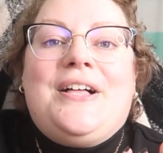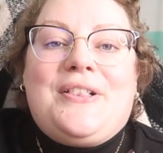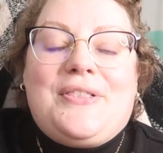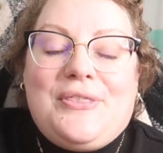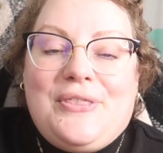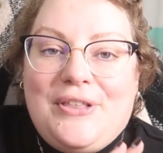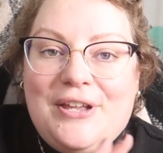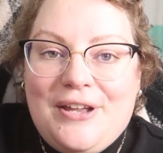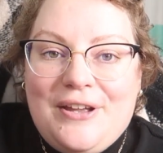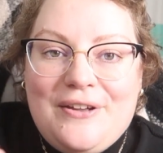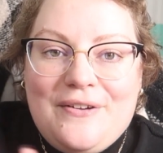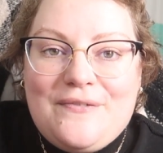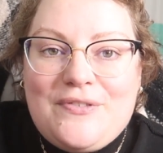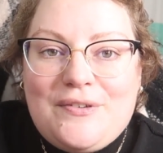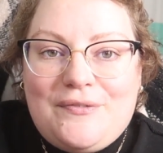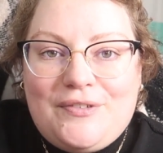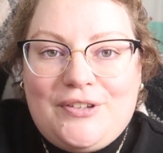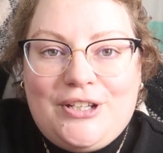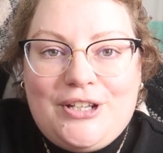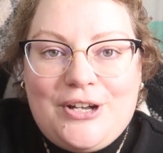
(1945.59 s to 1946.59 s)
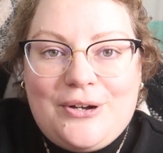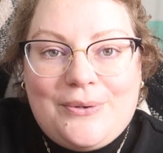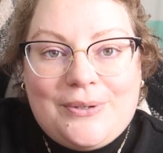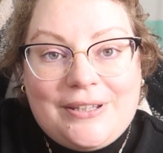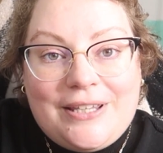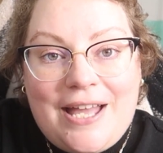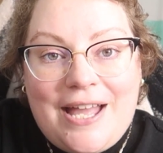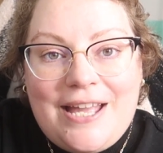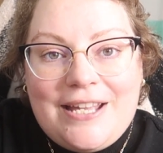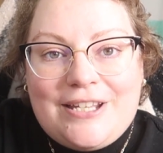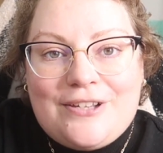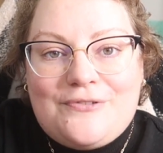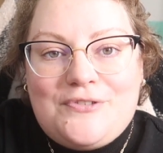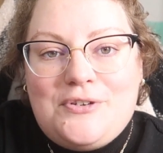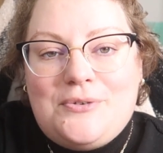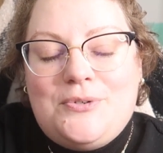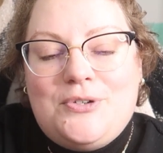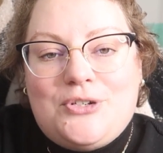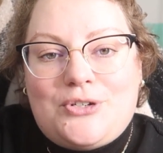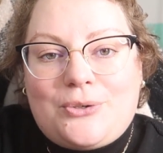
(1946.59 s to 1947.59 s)
Leave the video a like if
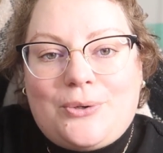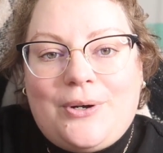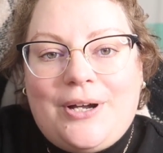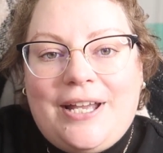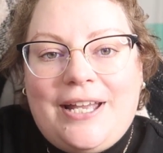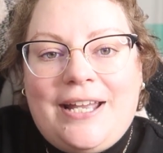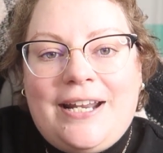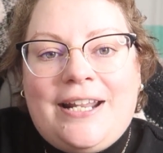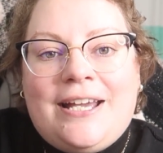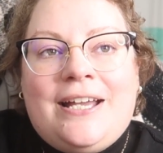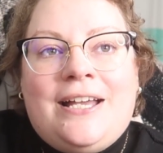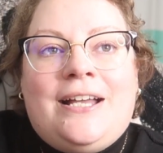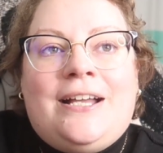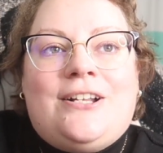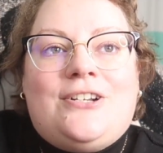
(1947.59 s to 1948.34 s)
you enjoyed.